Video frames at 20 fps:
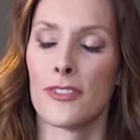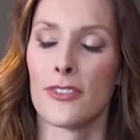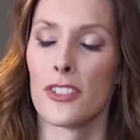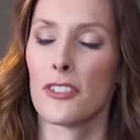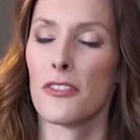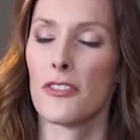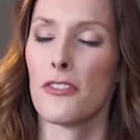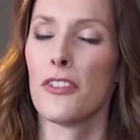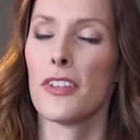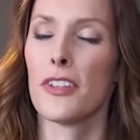
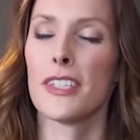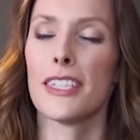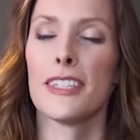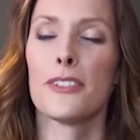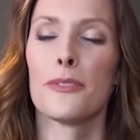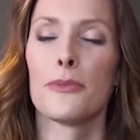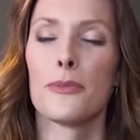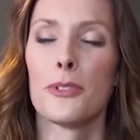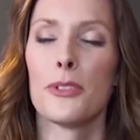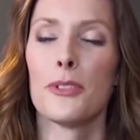Just filling
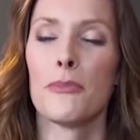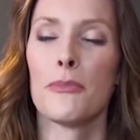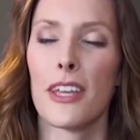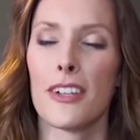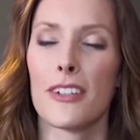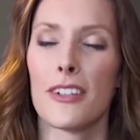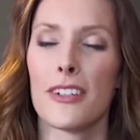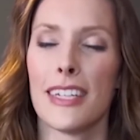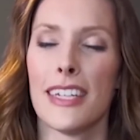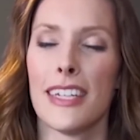the room
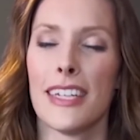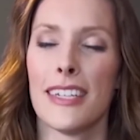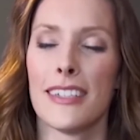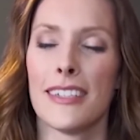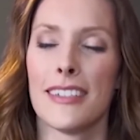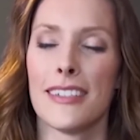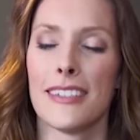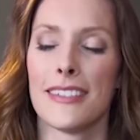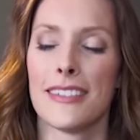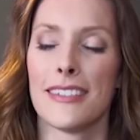that you're
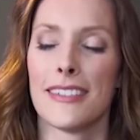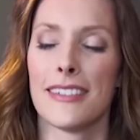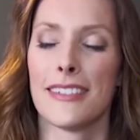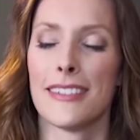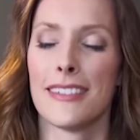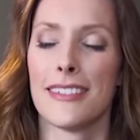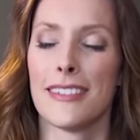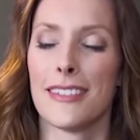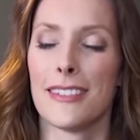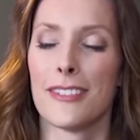in
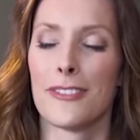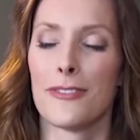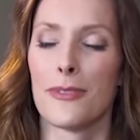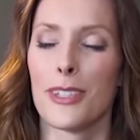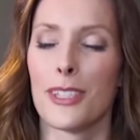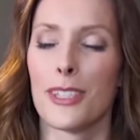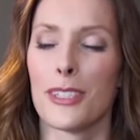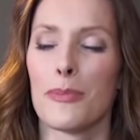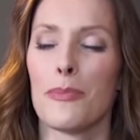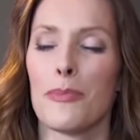
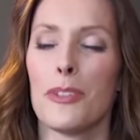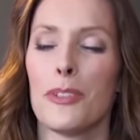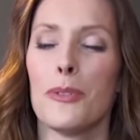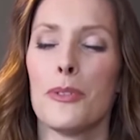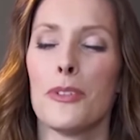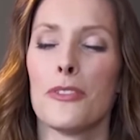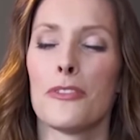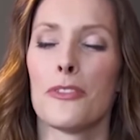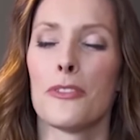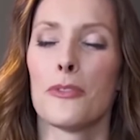with this
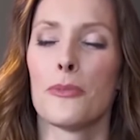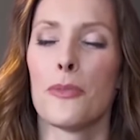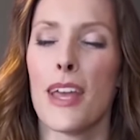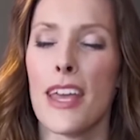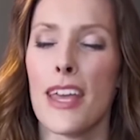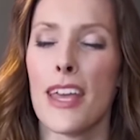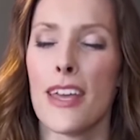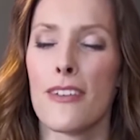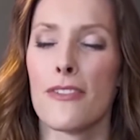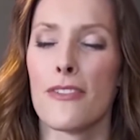beautiful
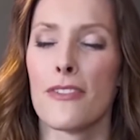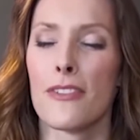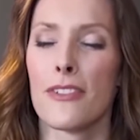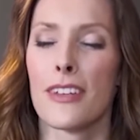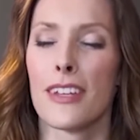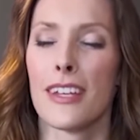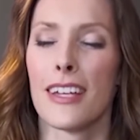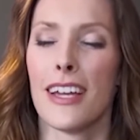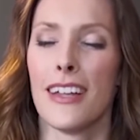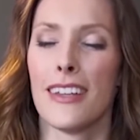wave
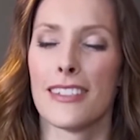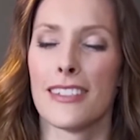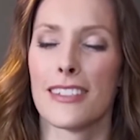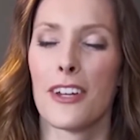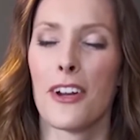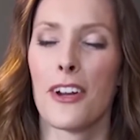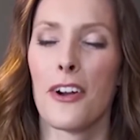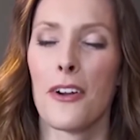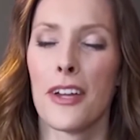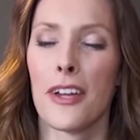and
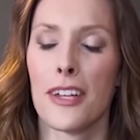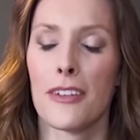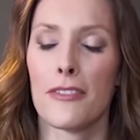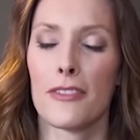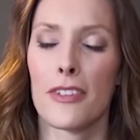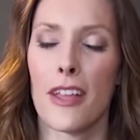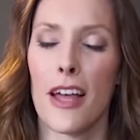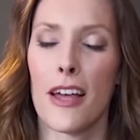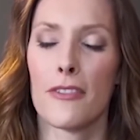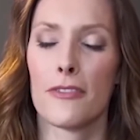this current
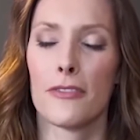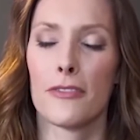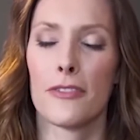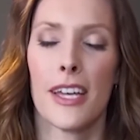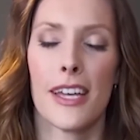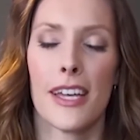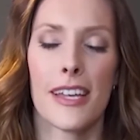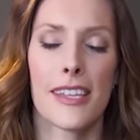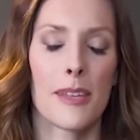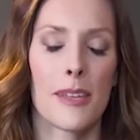of love.
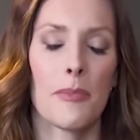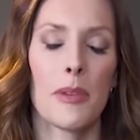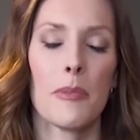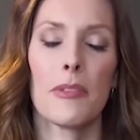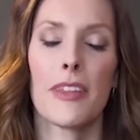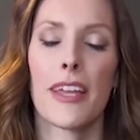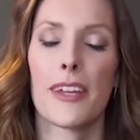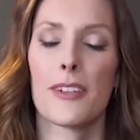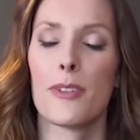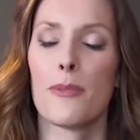Some
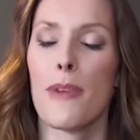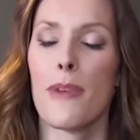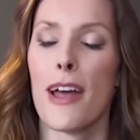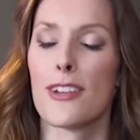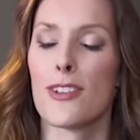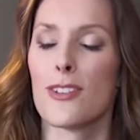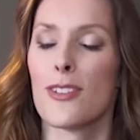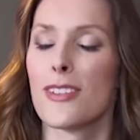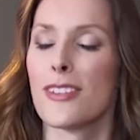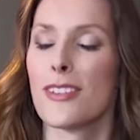people like to
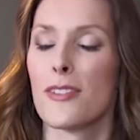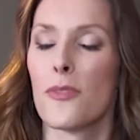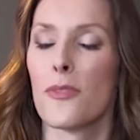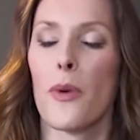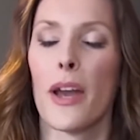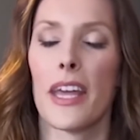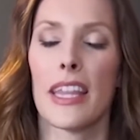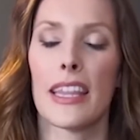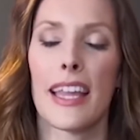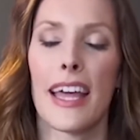imagine this as a
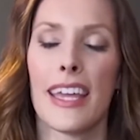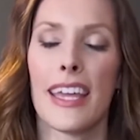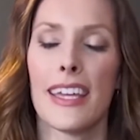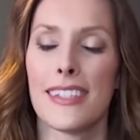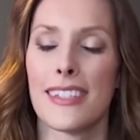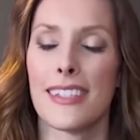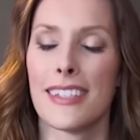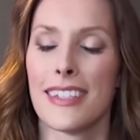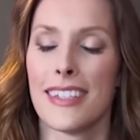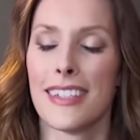white
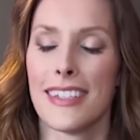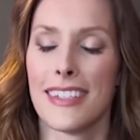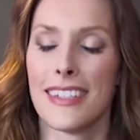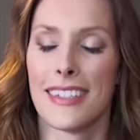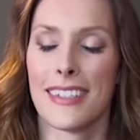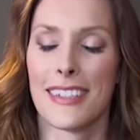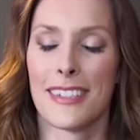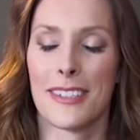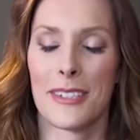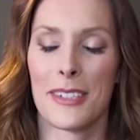light
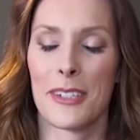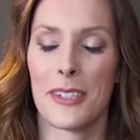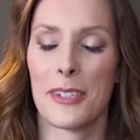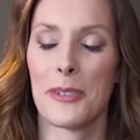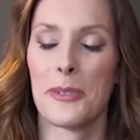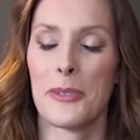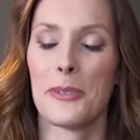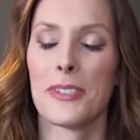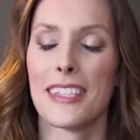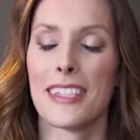or a
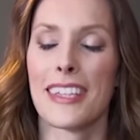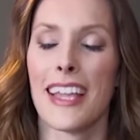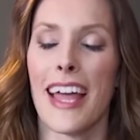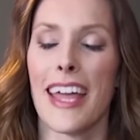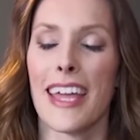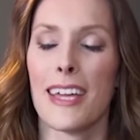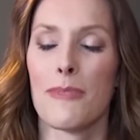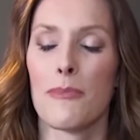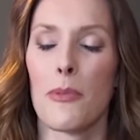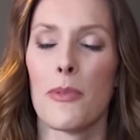golden
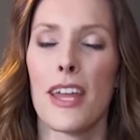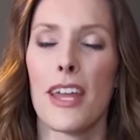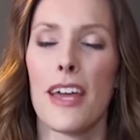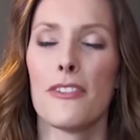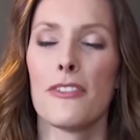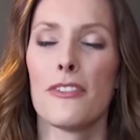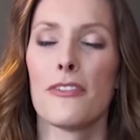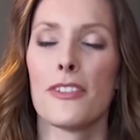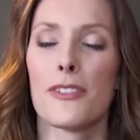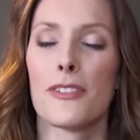light, but
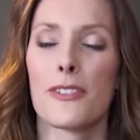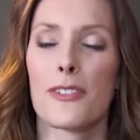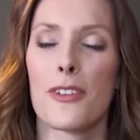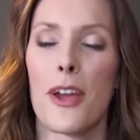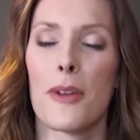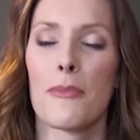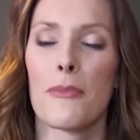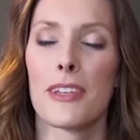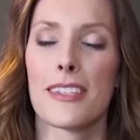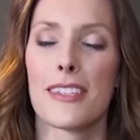whatever feels
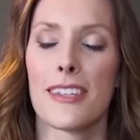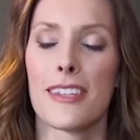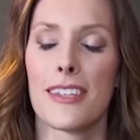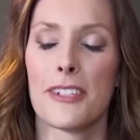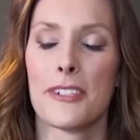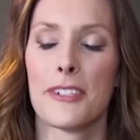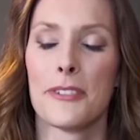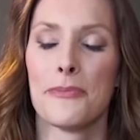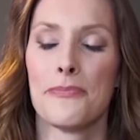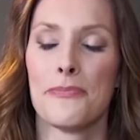charming to
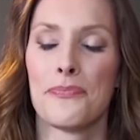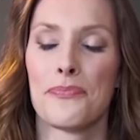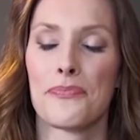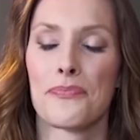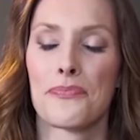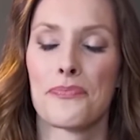you.